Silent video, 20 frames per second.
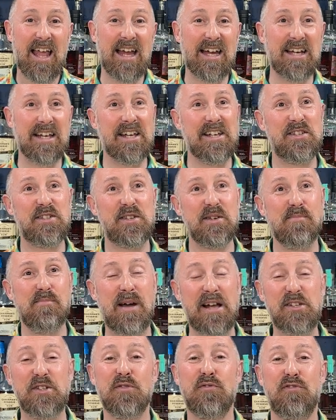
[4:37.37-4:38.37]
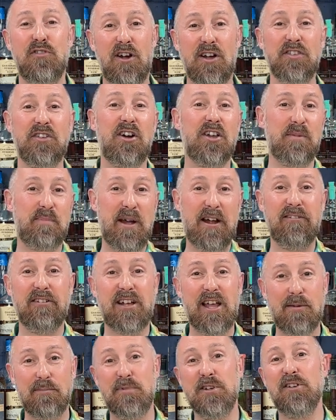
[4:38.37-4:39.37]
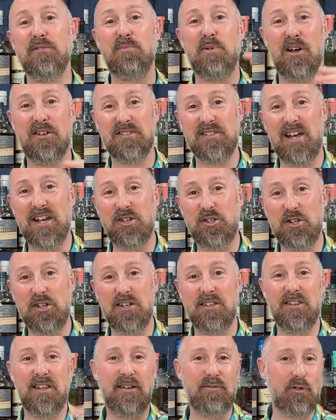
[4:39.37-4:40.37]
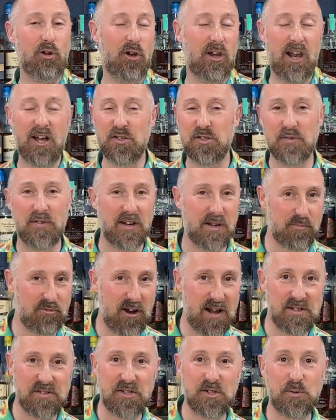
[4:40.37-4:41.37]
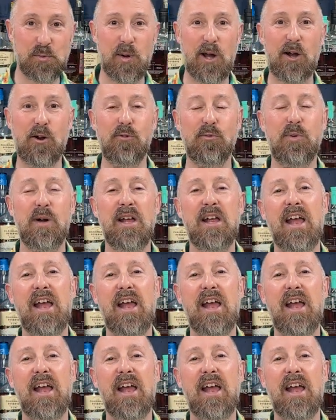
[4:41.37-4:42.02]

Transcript: It is Maison Ferrand, are the parent company of Plantation. They've got loads of other brands as well.